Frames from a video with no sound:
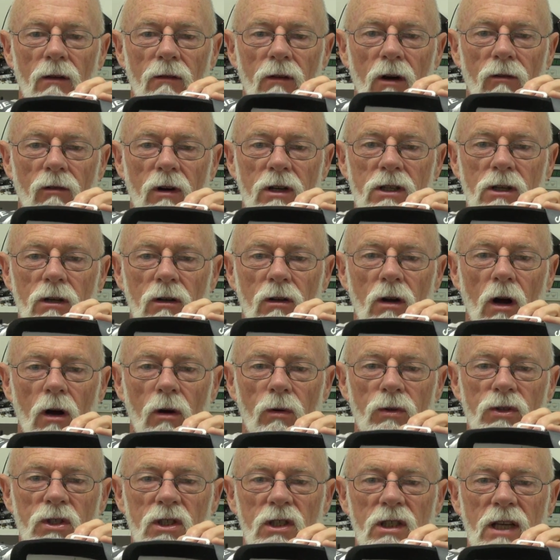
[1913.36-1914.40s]
original
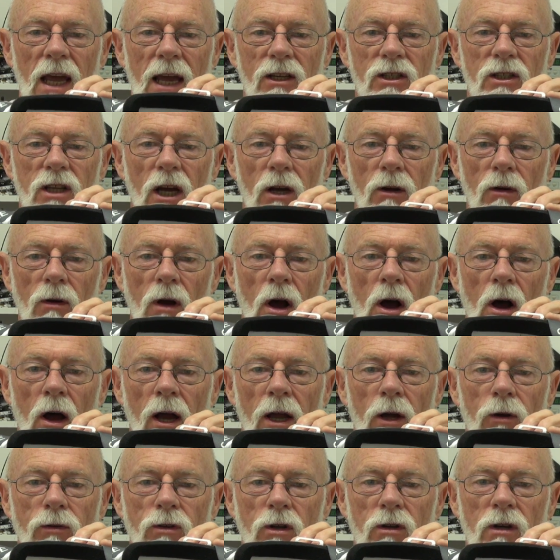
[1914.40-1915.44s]
goggles sat so high
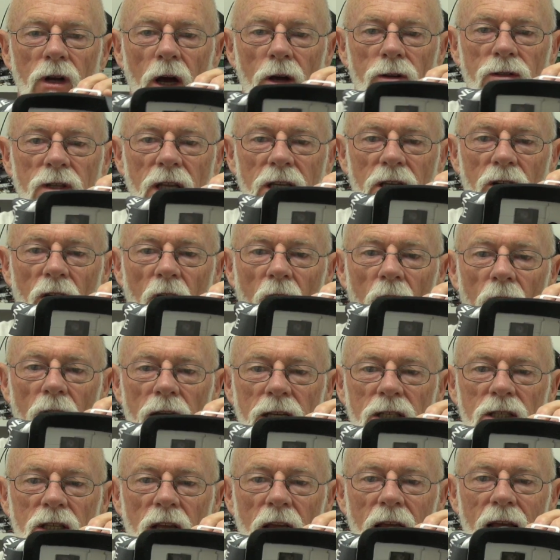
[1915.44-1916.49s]
on your nose that your
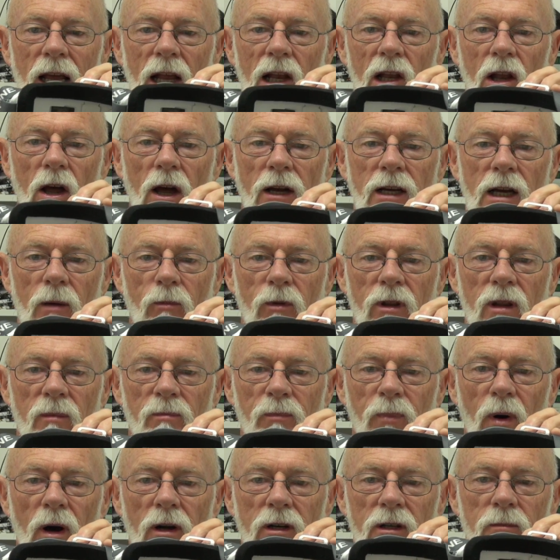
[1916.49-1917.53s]
eyes lined up with the
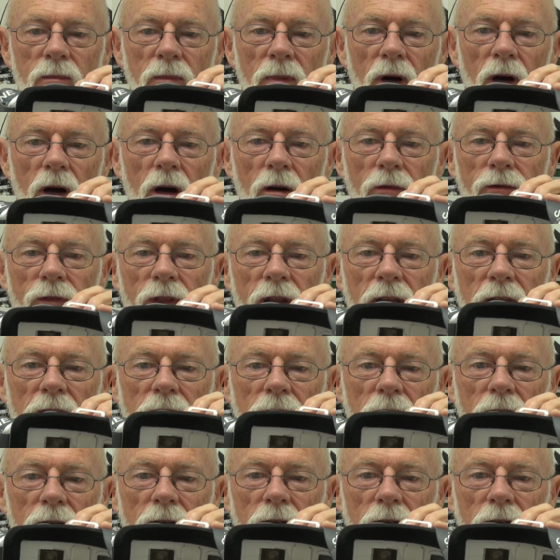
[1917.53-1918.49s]
bottom of the